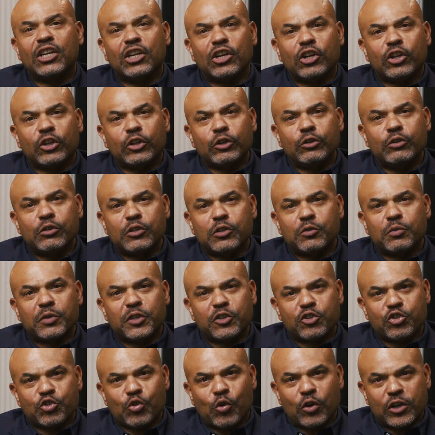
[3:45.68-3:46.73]
concludes
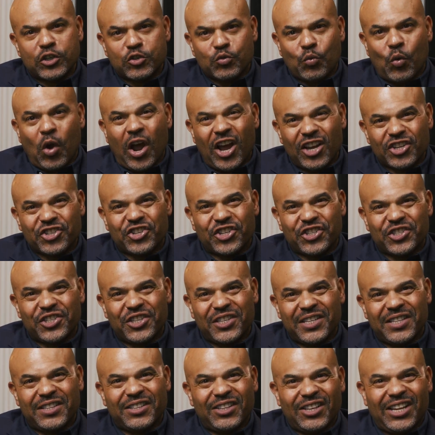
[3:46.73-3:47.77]
with George
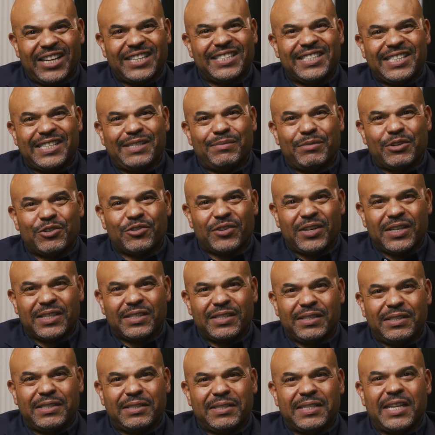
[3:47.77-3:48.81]
Washington in the Lyceum
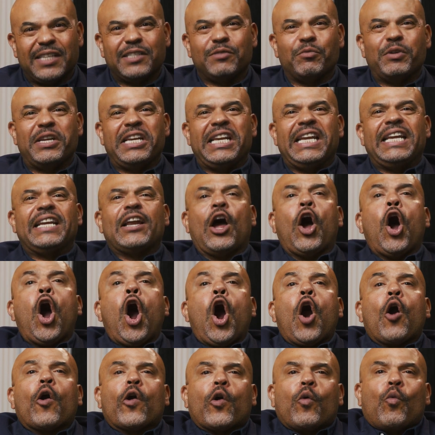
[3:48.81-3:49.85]
Address, he says we need
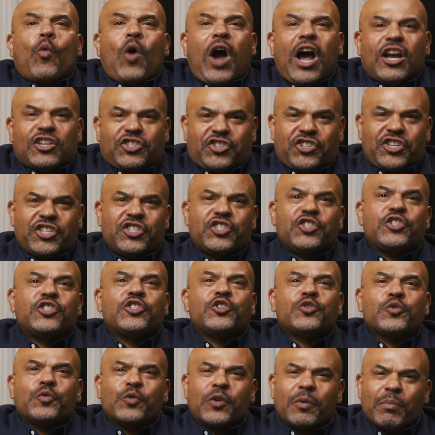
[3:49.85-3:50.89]
our
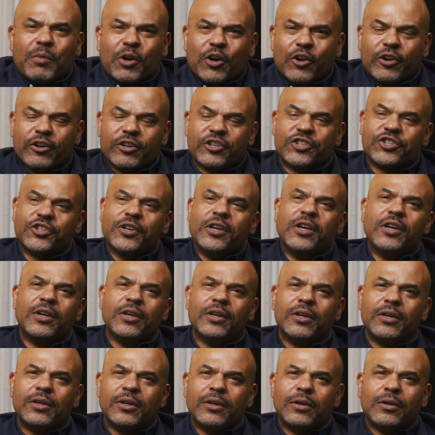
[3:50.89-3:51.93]
Washington to emerge.
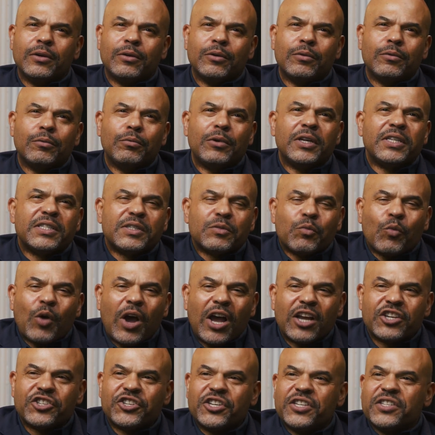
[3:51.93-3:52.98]
What's
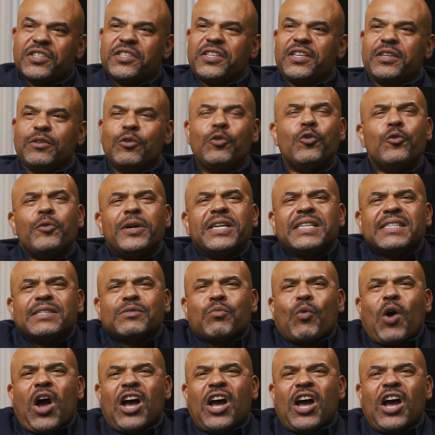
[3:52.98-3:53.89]
Washington? Who is